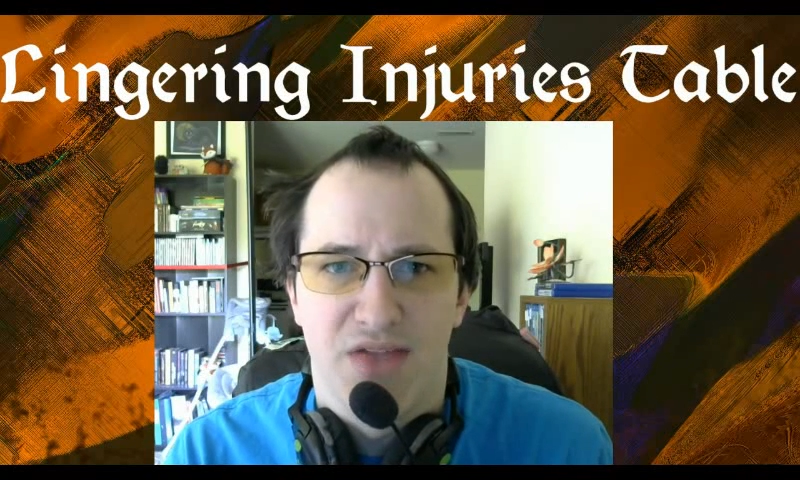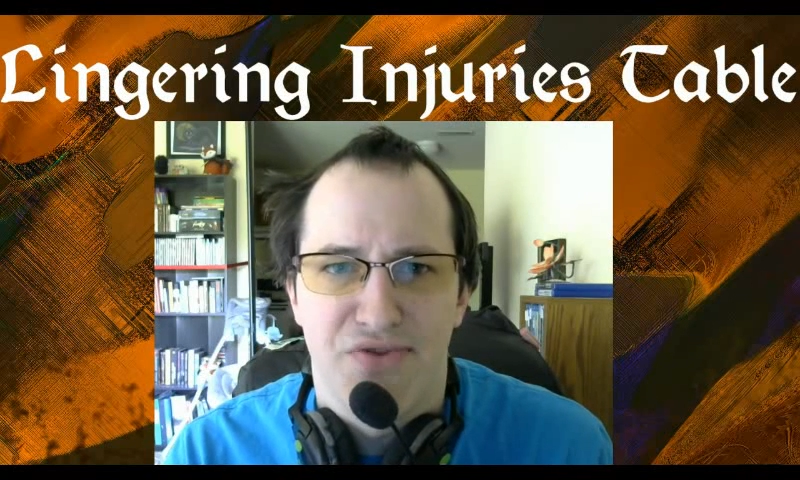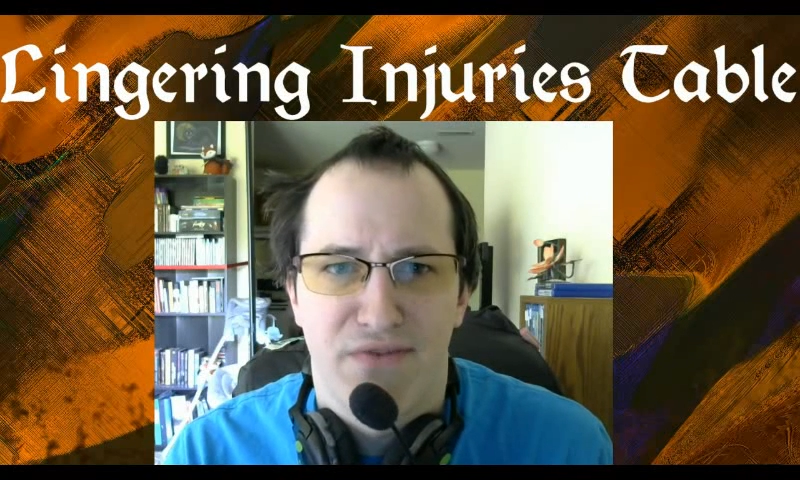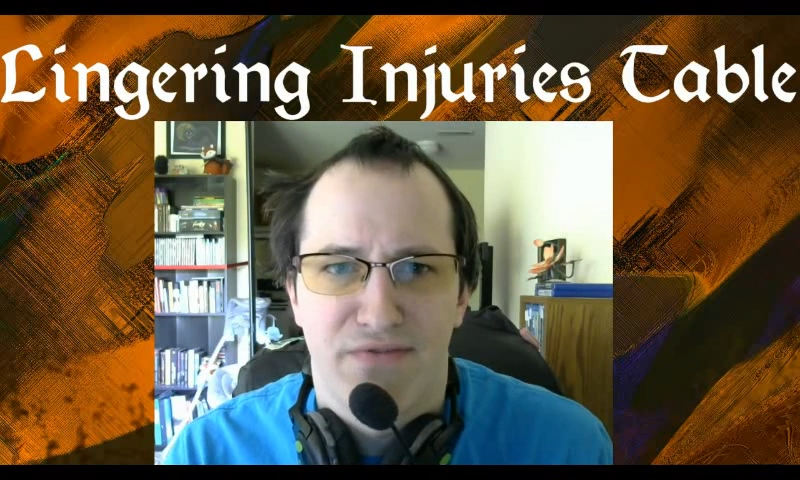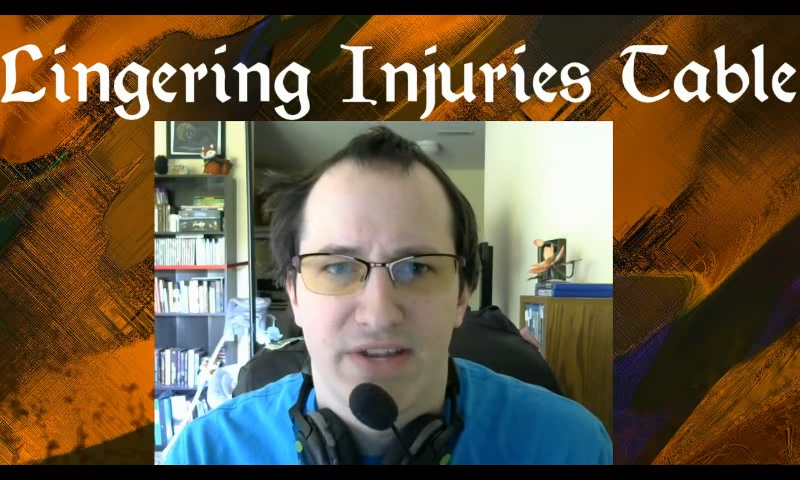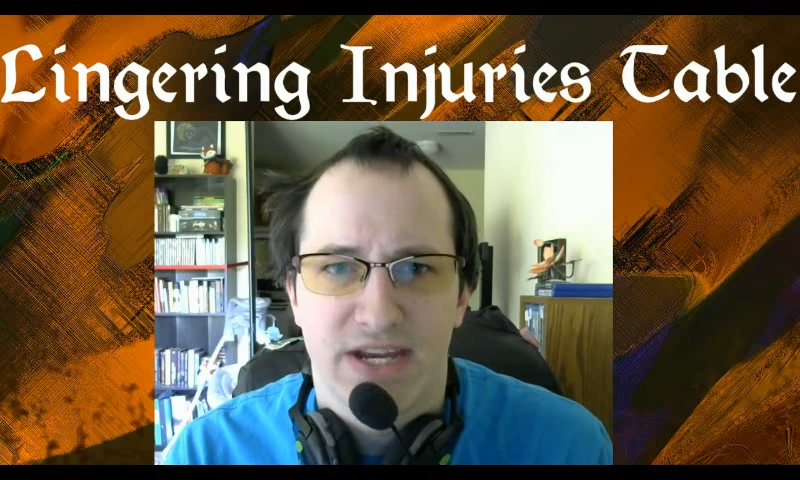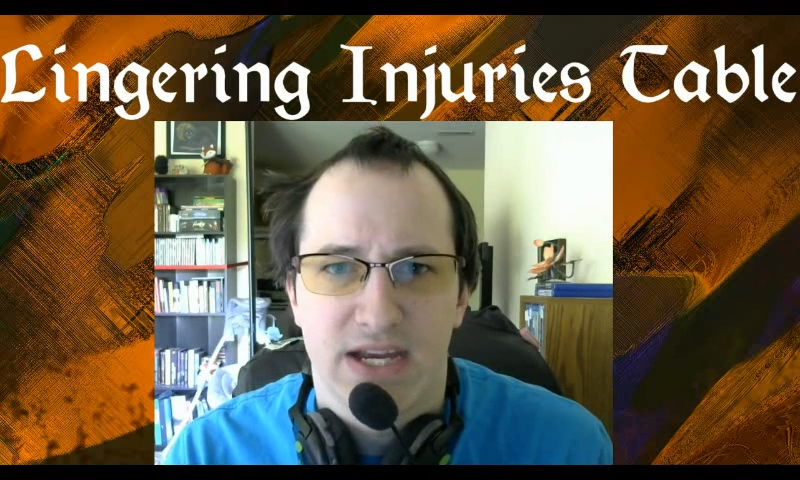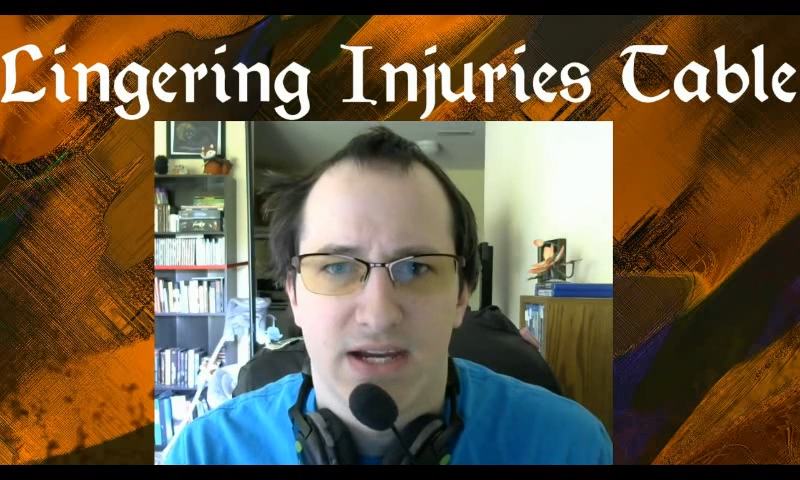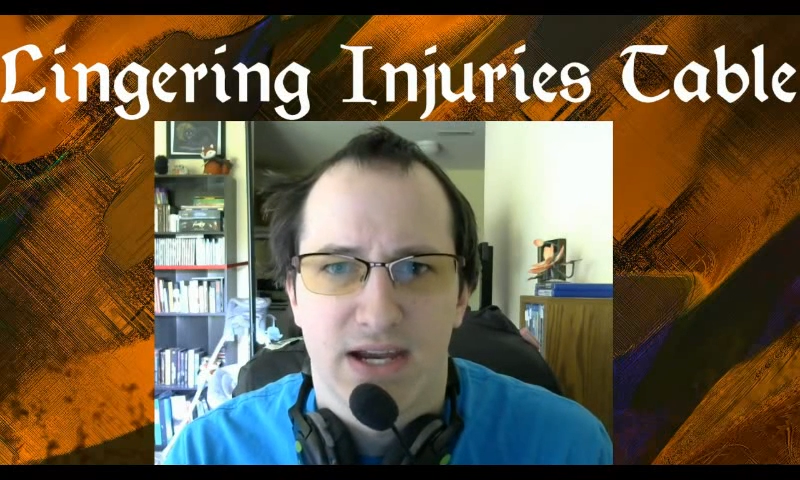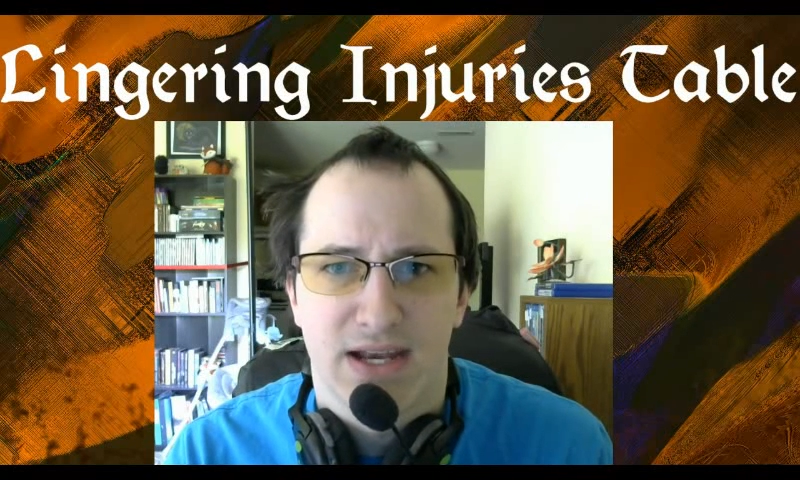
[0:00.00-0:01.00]

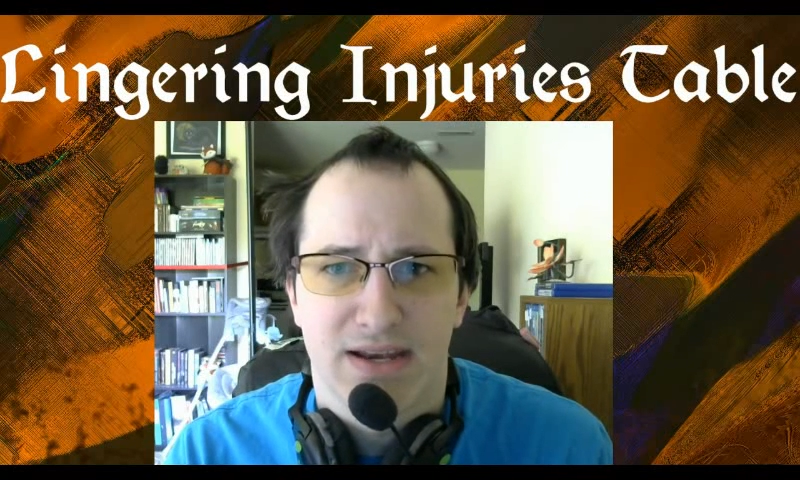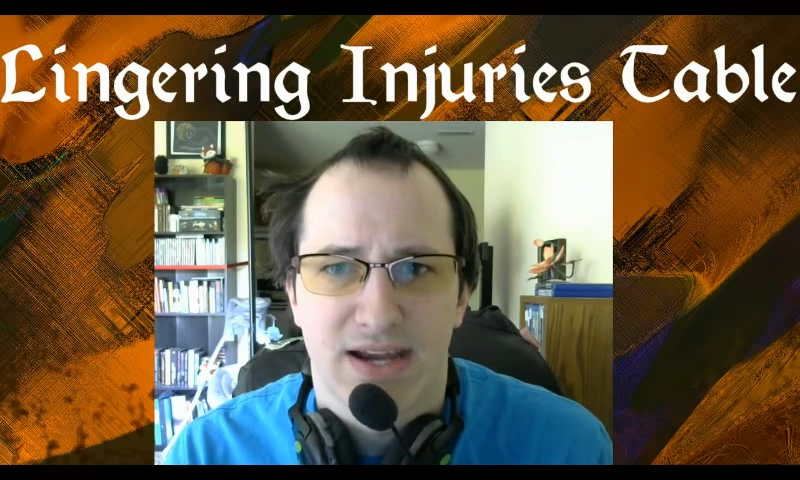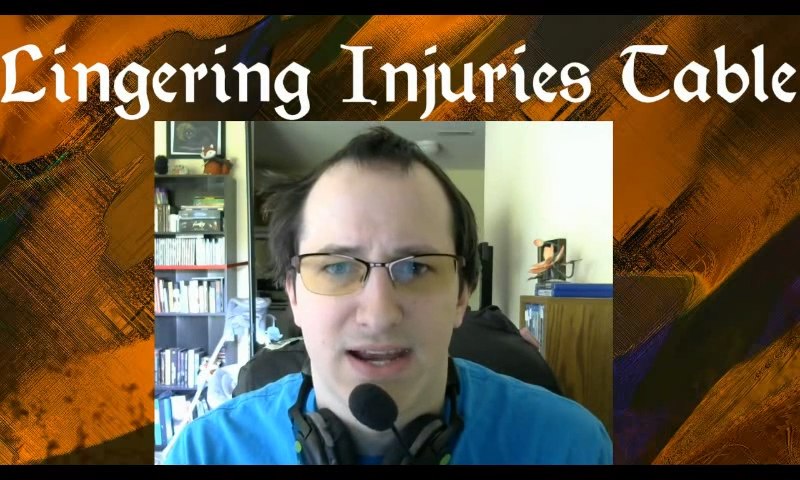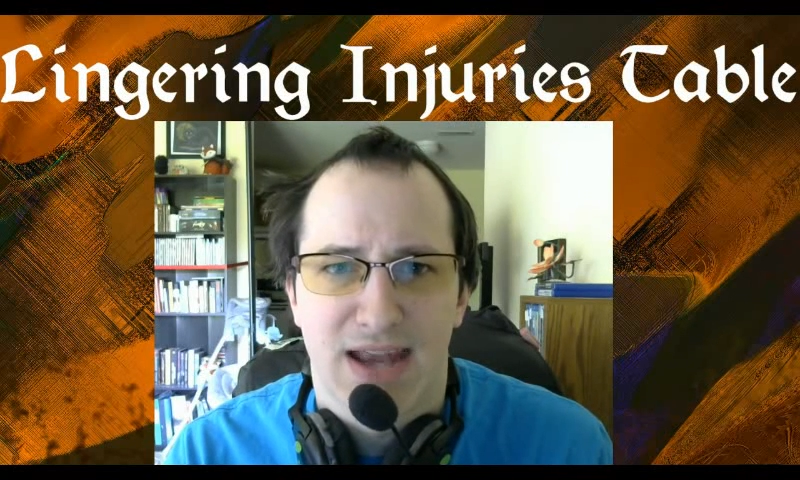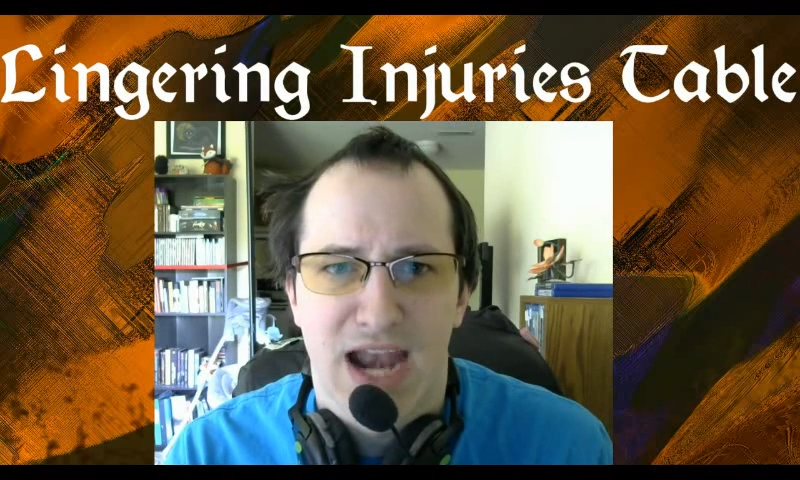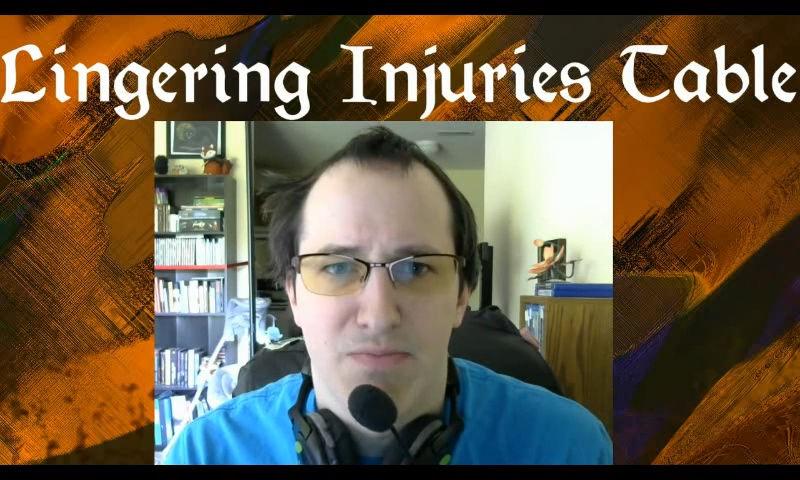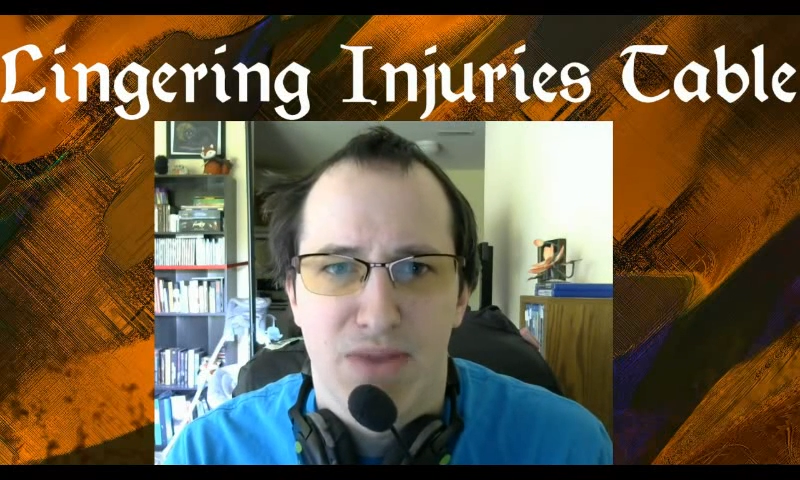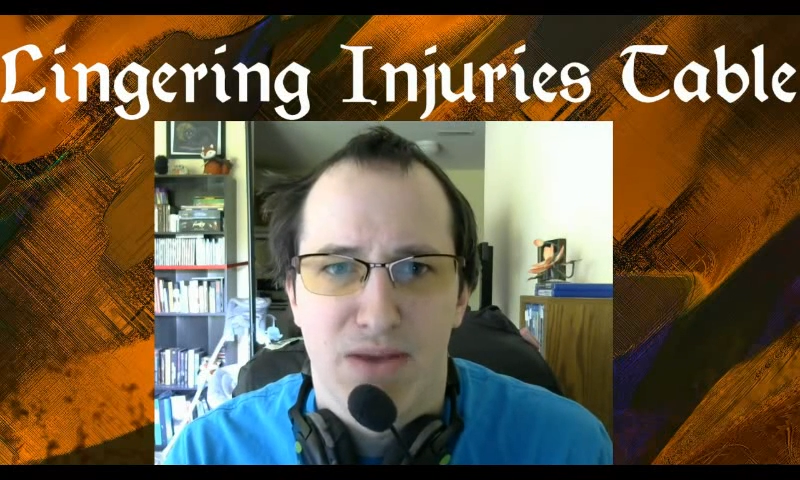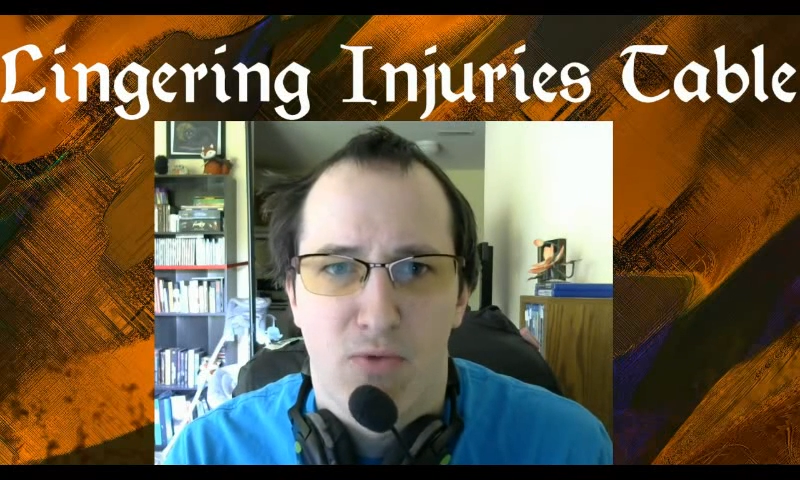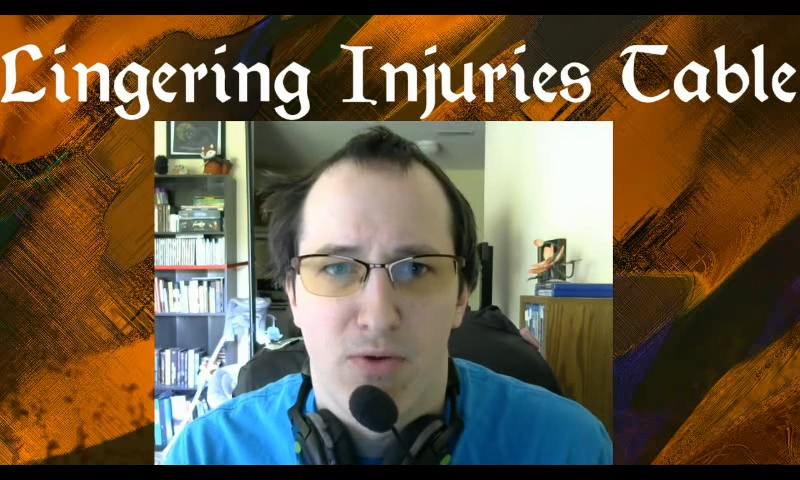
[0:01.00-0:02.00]
definitely can add a
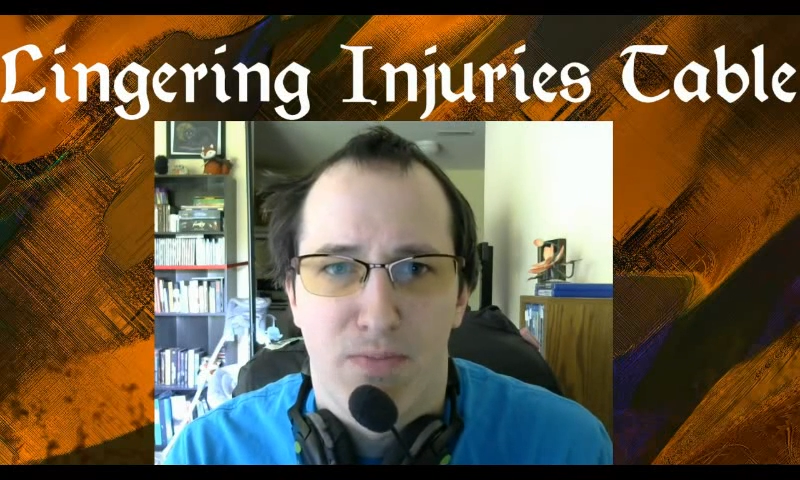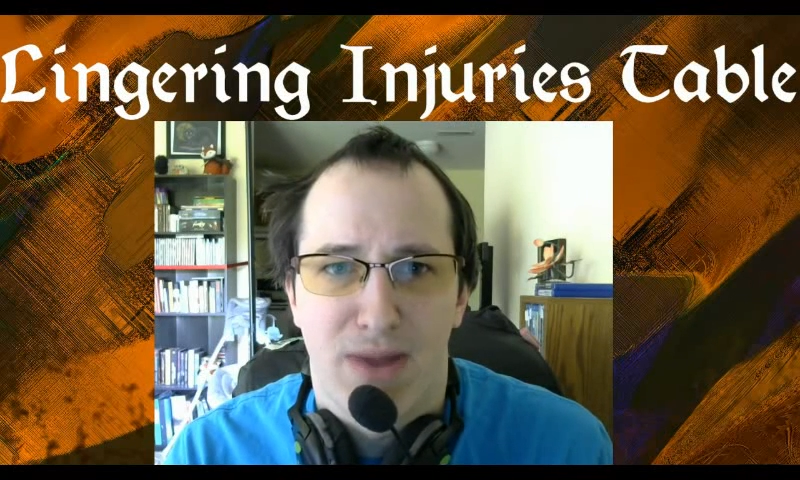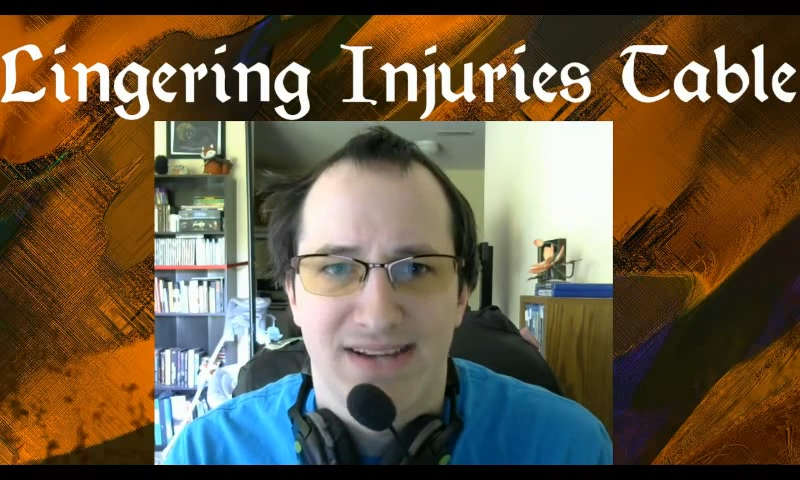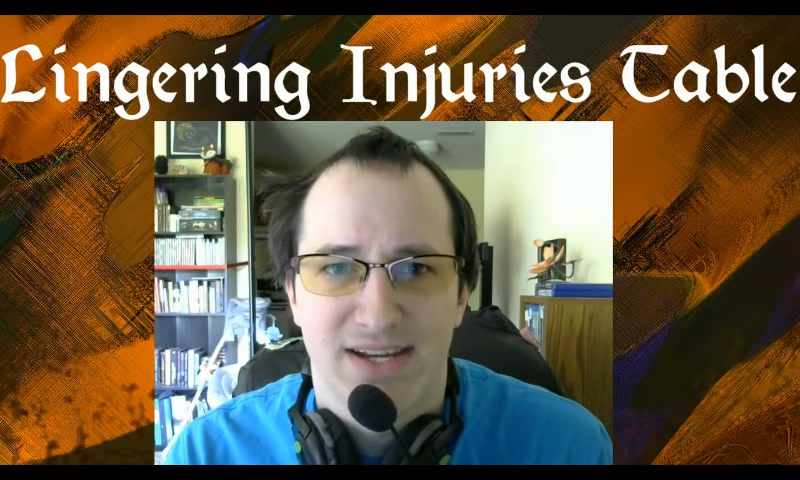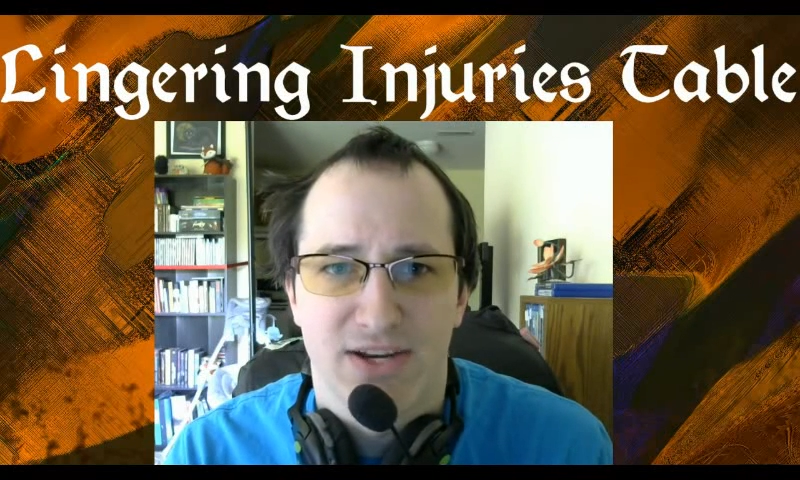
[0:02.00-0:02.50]
bit more bite to